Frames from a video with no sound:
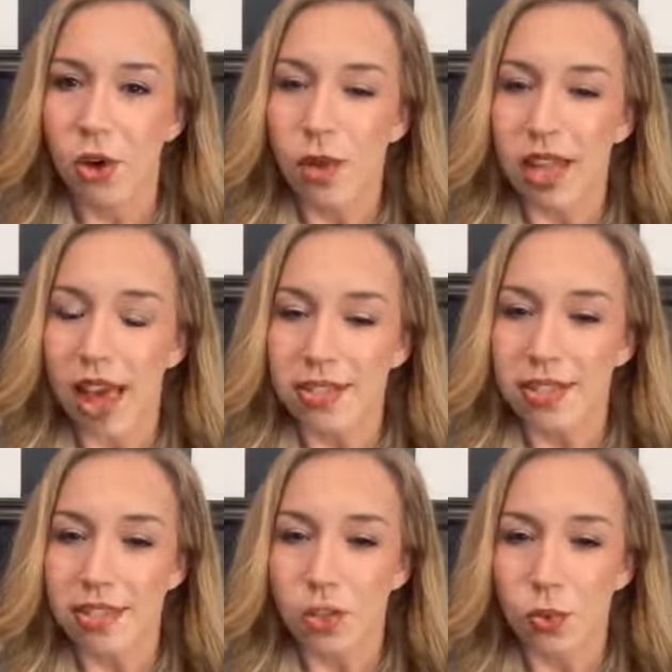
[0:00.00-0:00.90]
quick
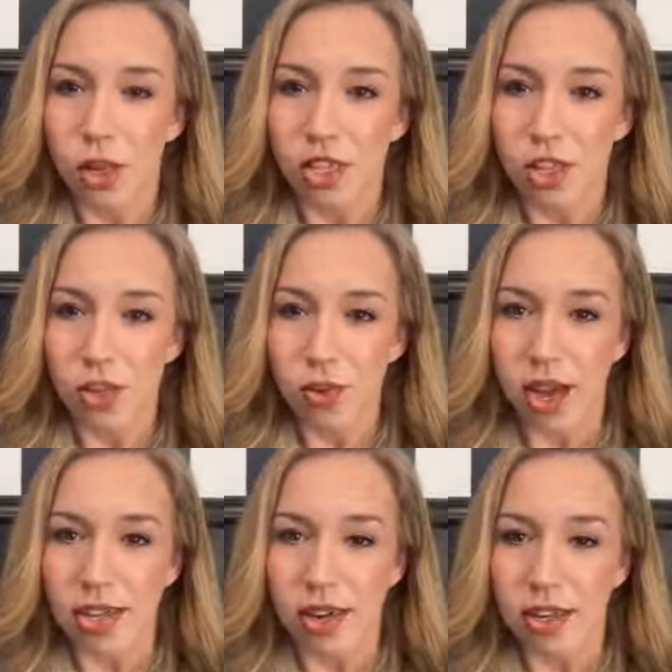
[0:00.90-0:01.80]
access to what you
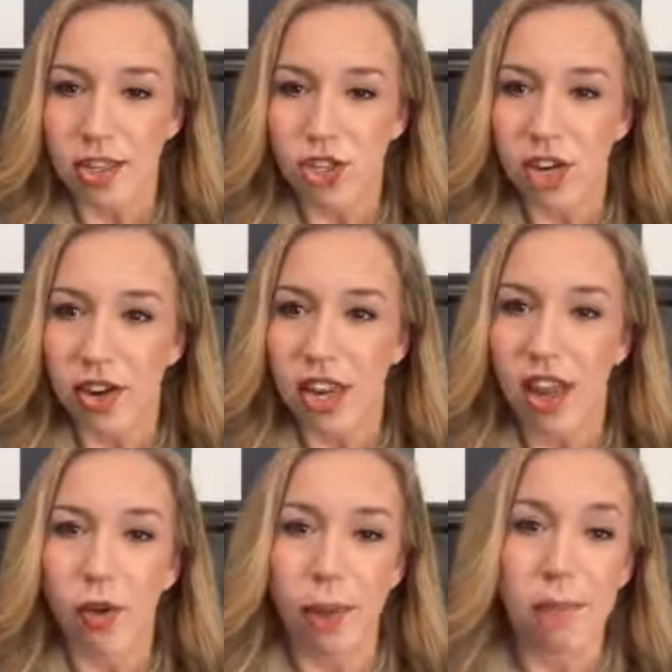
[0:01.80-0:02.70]
guys are sharing.
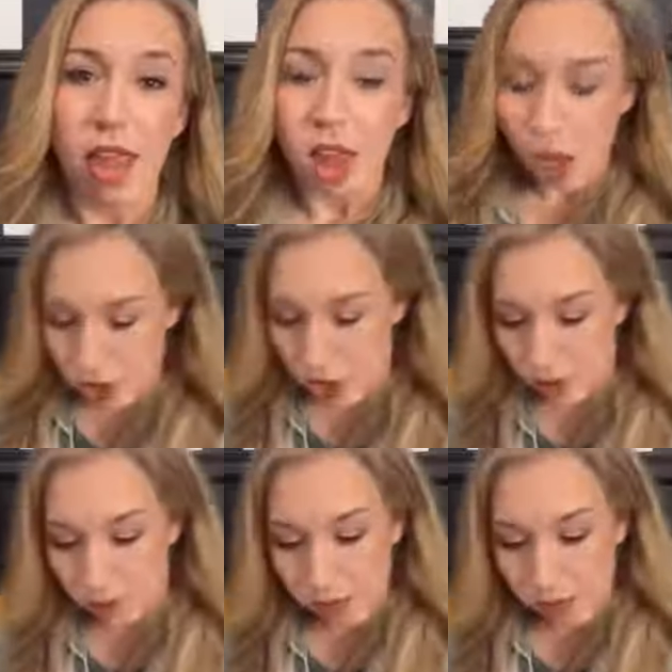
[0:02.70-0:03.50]
Okay, so